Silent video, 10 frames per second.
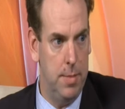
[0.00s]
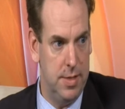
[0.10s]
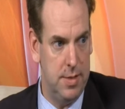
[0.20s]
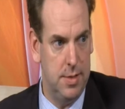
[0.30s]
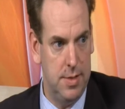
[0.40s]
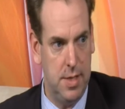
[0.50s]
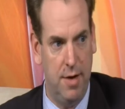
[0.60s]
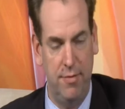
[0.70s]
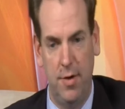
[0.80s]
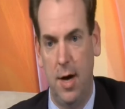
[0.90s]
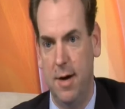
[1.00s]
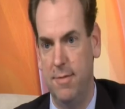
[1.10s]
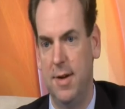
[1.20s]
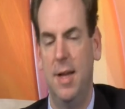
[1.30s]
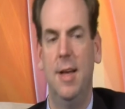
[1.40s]
business stuff
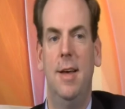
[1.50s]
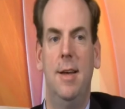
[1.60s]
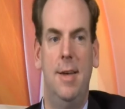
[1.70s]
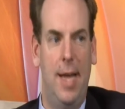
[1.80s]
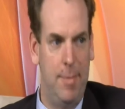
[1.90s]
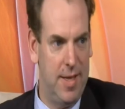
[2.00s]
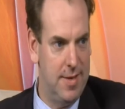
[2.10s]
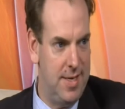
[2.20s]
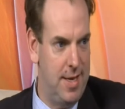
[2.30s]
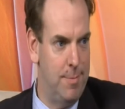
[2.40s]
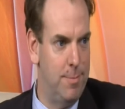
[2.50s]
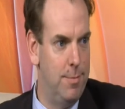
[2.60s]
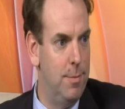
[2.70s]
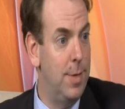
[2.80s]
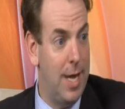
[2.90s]
of naming the team,
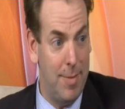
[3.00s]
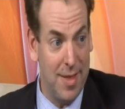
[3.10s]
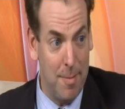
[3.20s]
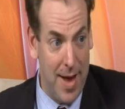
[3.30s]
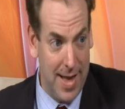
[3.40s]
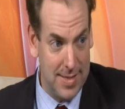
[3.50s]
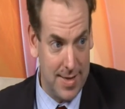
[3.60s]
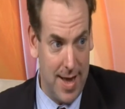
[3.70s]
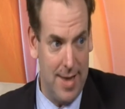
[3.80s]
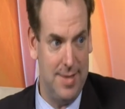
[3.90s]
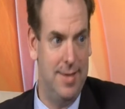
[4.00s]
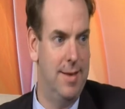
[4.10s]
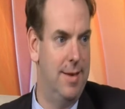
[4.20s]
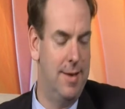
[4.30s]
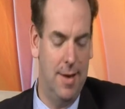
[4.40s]
naming the mascot,
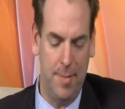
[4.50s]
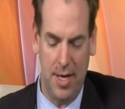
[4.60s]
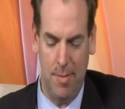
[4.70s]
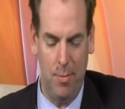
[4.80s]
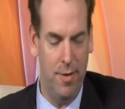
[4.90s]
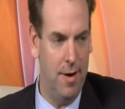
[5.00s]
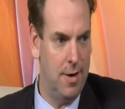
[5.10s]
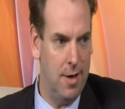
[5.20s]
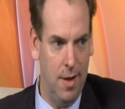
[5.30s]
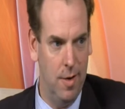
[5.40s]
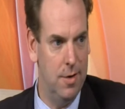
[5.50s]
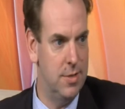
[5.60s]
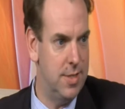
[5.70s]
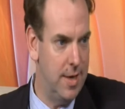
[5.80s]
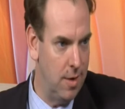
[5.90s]
coming up with our
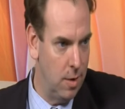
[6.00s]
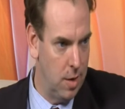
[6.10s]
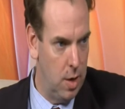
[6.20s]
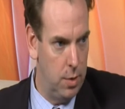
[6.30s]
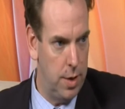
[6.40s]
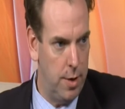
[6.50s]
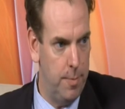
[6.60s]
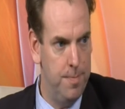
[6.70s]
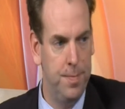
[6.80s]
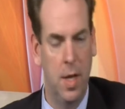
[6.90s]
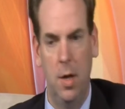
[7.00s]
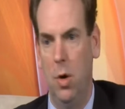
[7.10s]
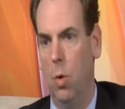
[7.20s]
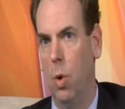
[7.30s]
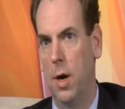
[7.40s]
colors and our logo,
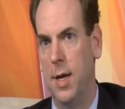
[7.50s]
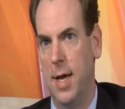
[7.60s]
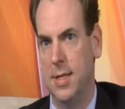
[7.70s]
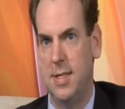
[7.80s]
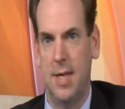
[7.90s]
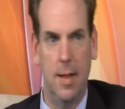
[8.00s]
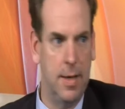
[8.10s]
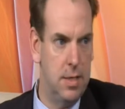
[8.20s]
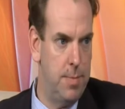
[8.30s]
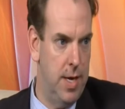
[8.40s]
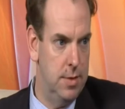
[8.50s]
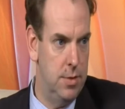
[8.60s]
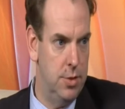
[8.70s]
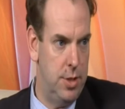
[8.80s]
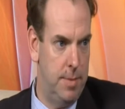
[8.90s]
working on selling
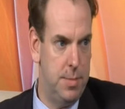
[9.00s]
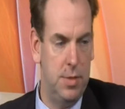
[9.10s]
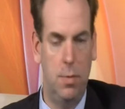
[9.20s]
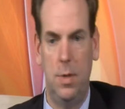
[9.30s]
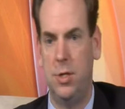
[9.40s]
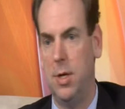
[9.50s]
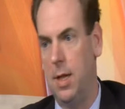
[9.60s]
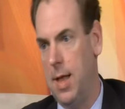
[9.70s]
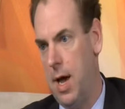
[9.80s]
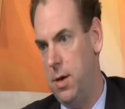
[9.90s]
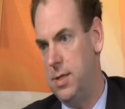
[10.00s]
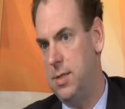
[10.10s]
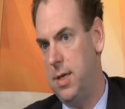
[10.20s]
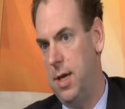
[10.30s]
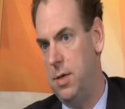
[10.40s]
sponsorships, which allowed us
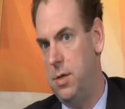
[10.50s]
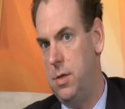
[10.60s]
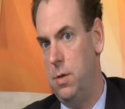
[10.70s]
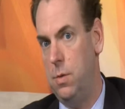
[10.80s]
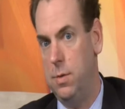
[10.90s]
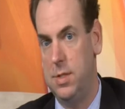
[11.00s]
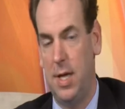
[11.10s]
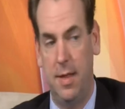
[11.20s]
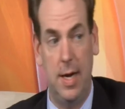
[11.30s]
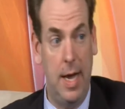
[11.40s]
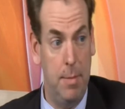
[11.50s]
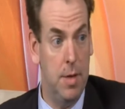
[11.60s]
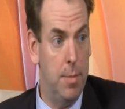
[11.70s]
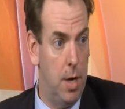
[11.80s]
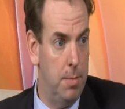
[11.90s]
to get to say the name of
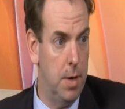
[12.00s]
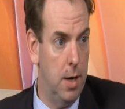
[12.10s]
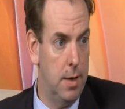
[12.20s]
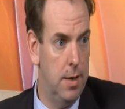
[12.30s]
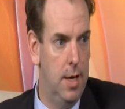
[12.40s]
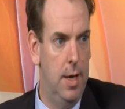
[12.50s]
the ballpark,